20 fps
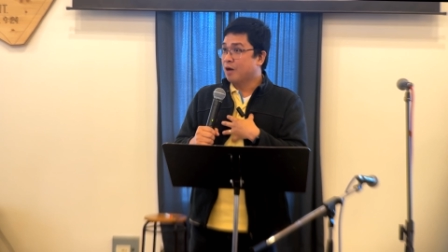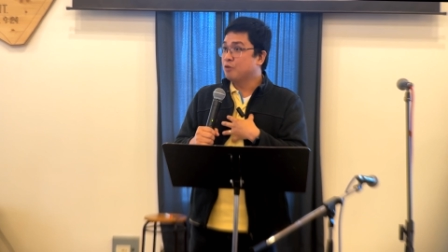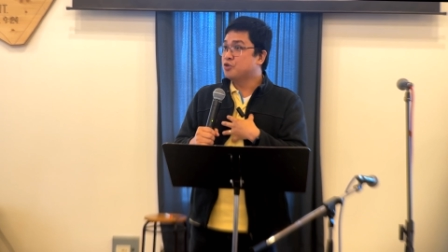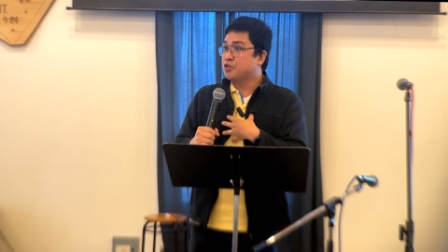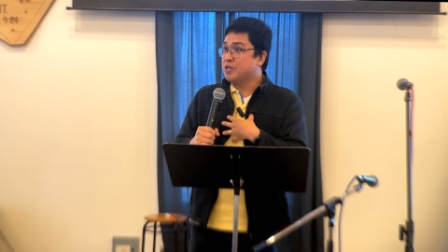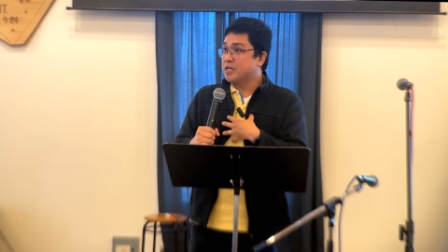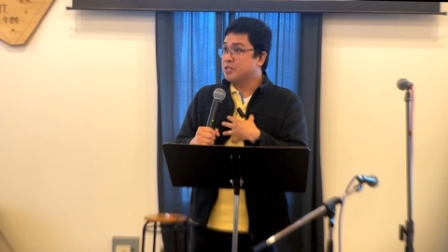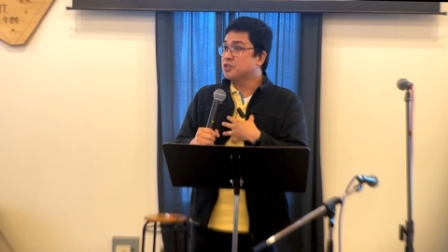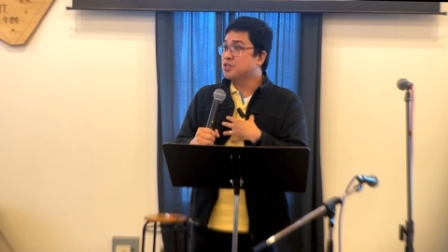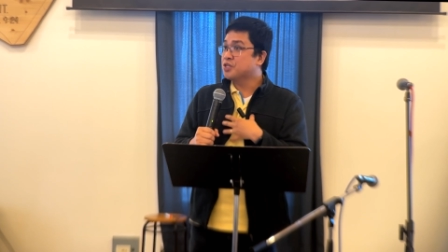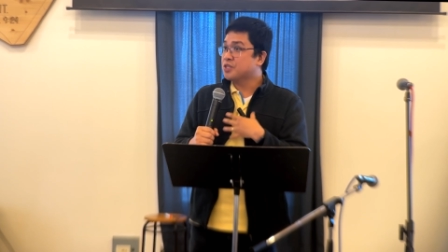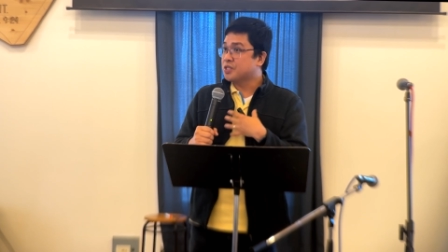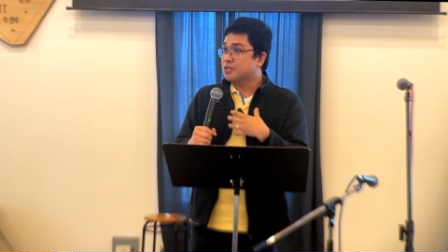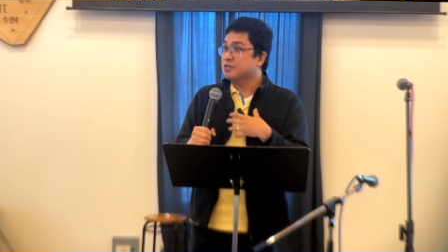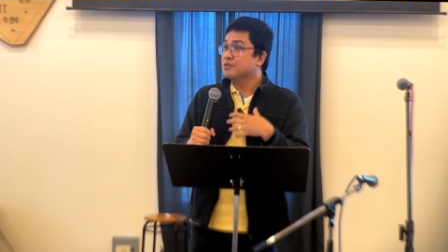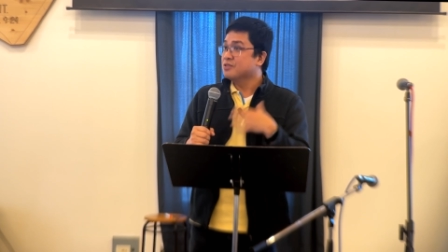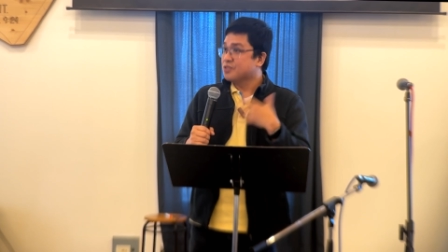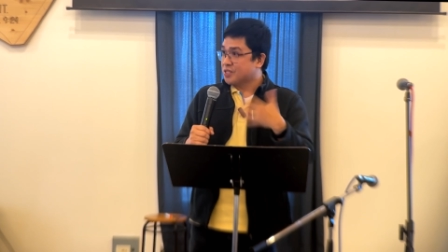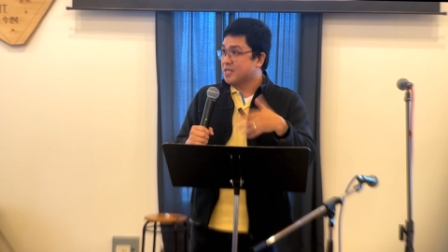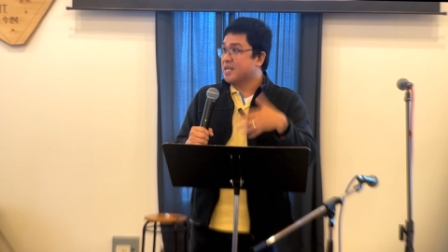Jesus,
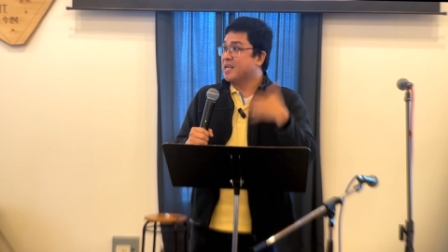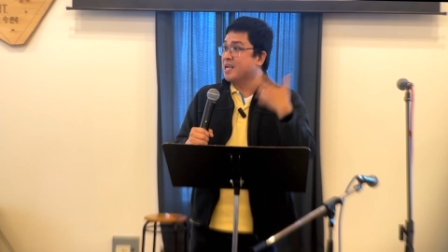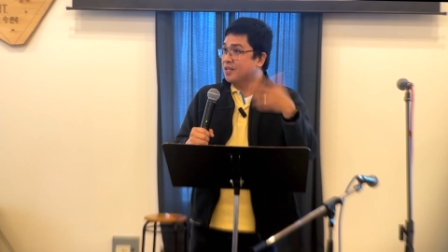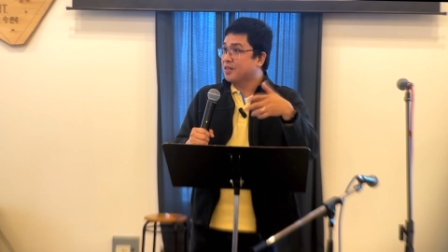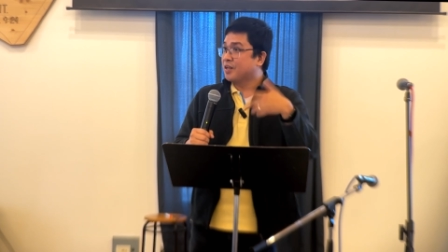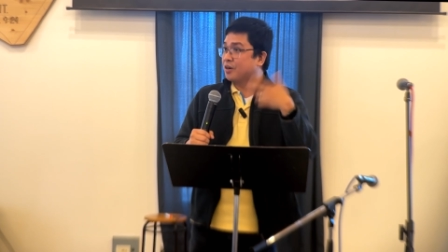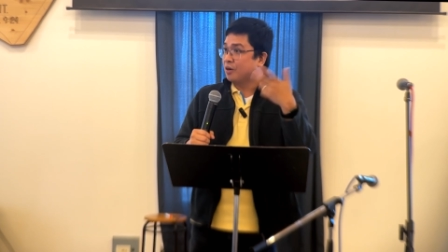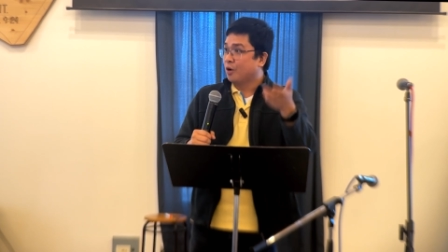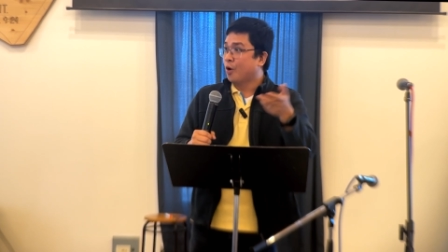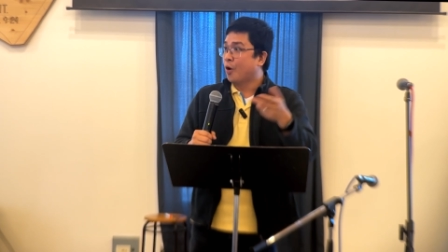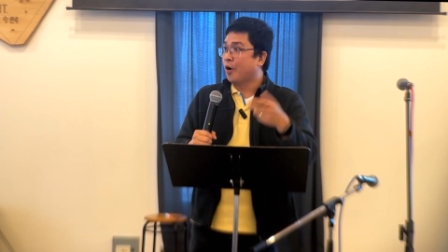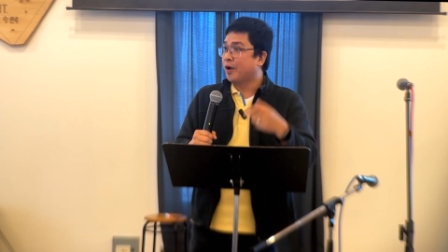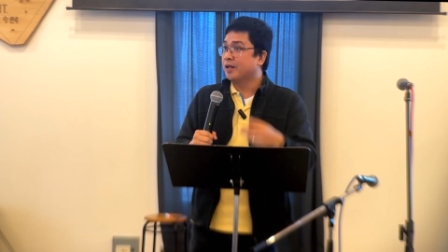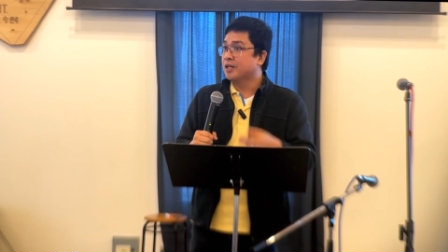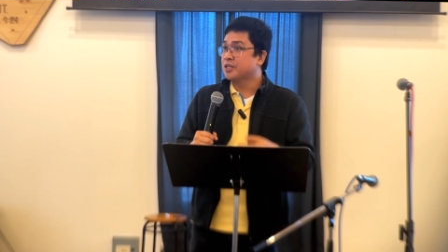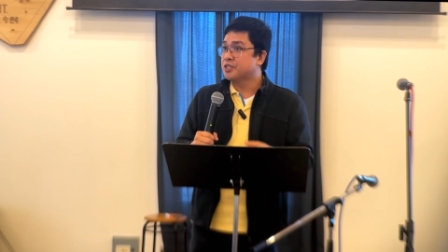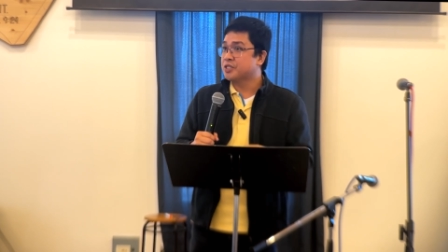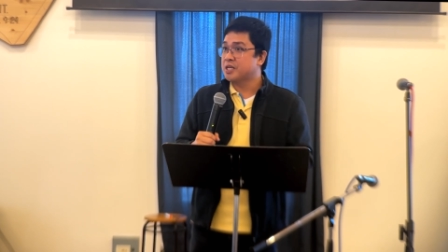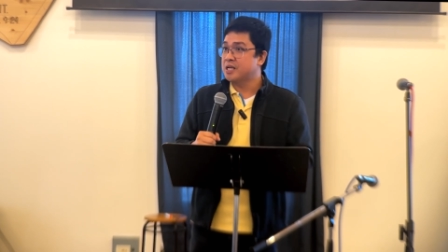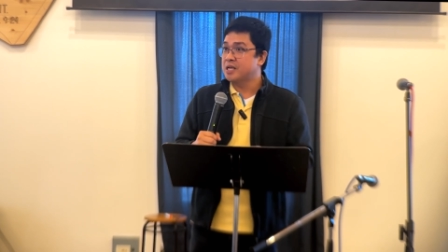seeing their
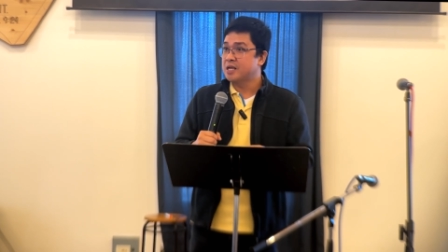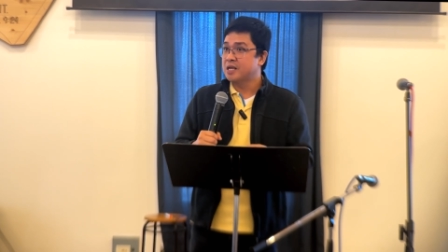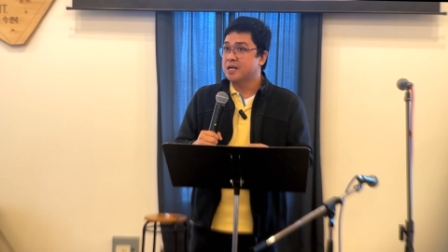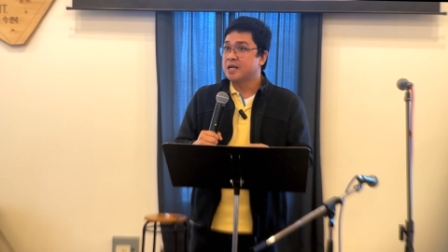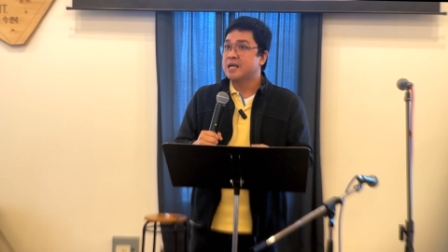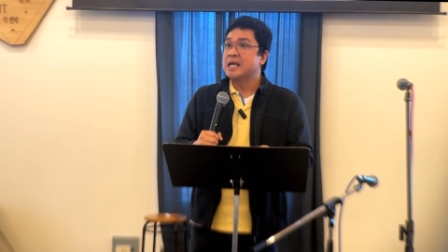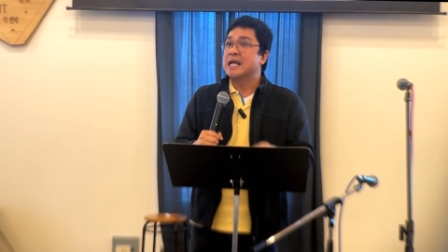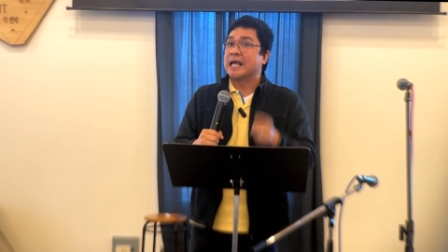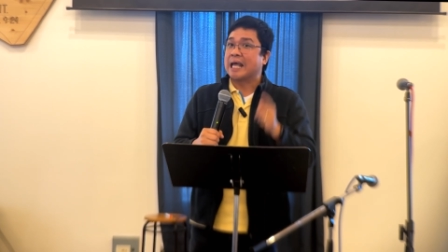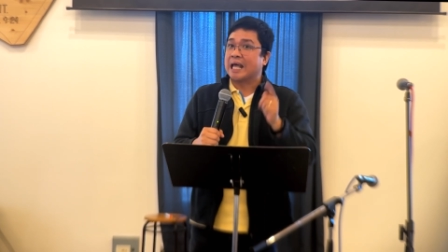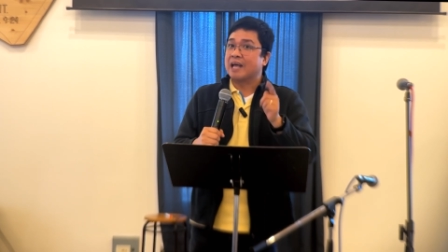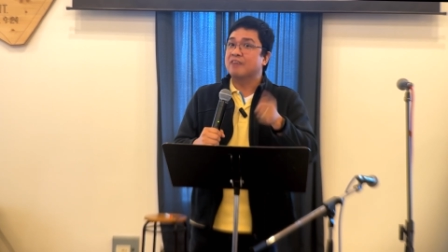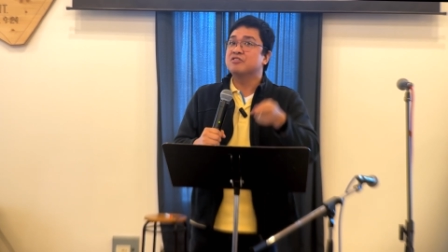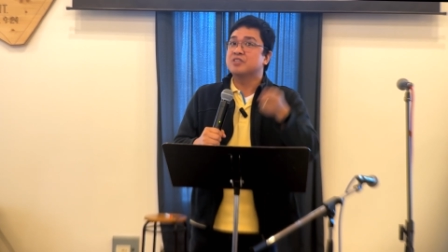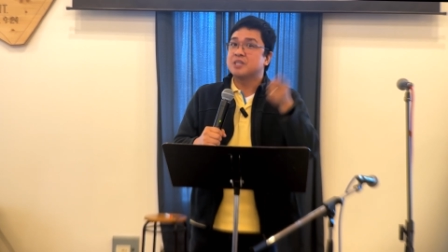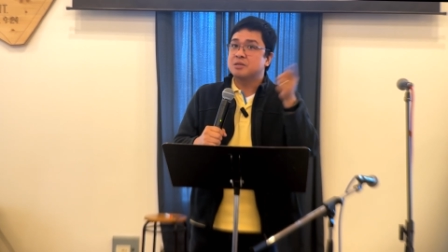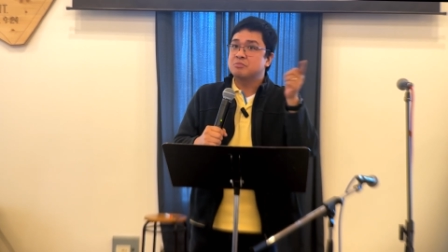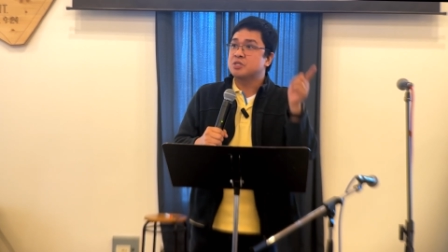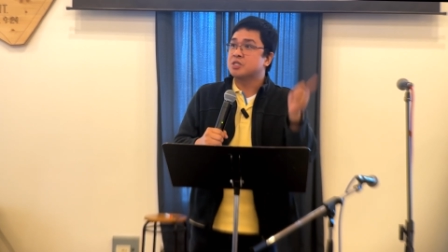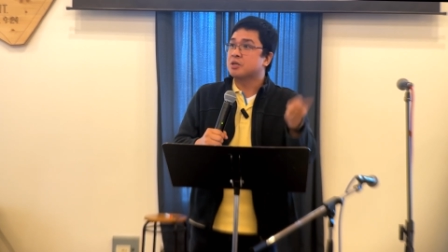loyalty, gives
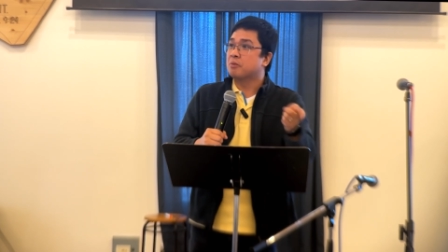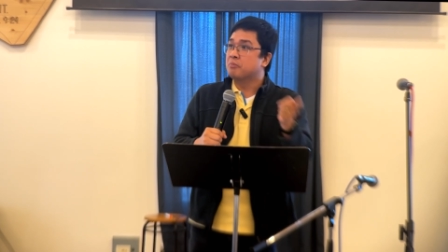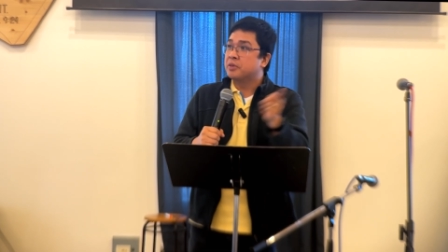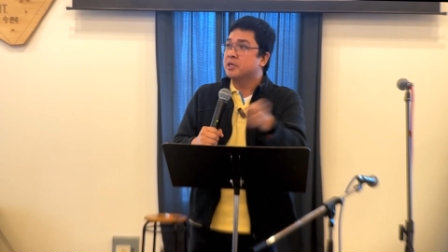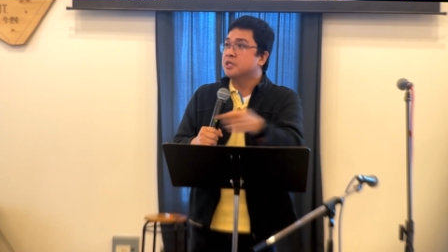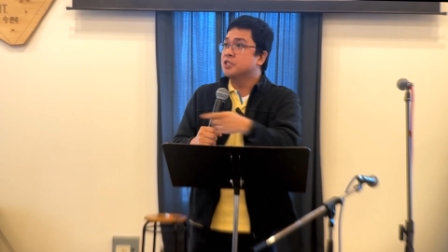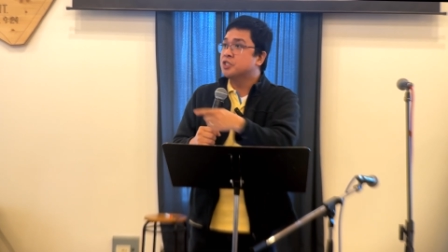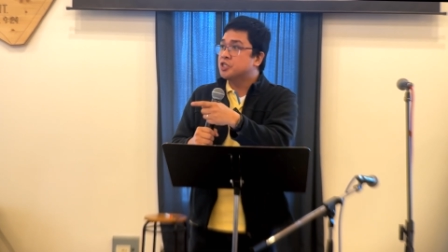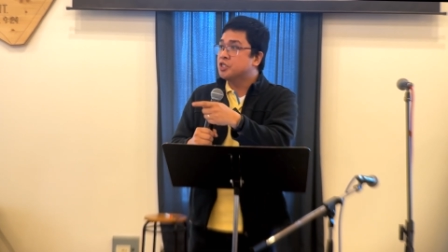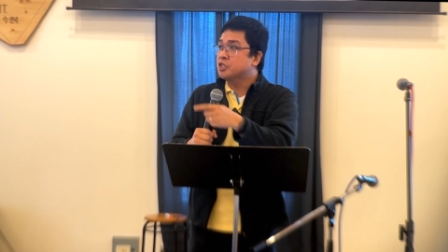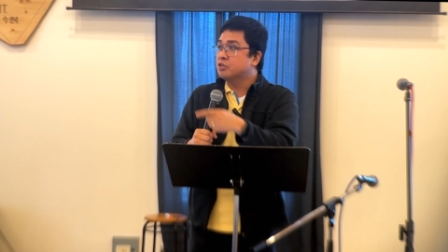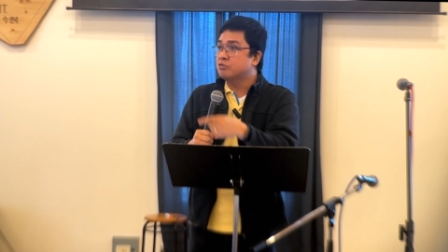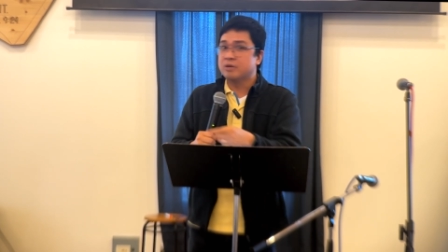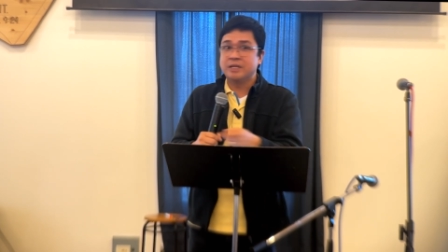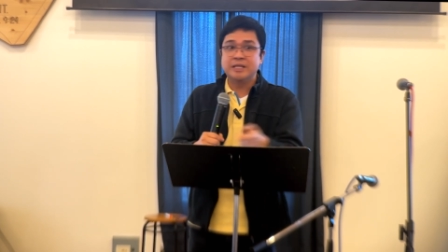them something to do.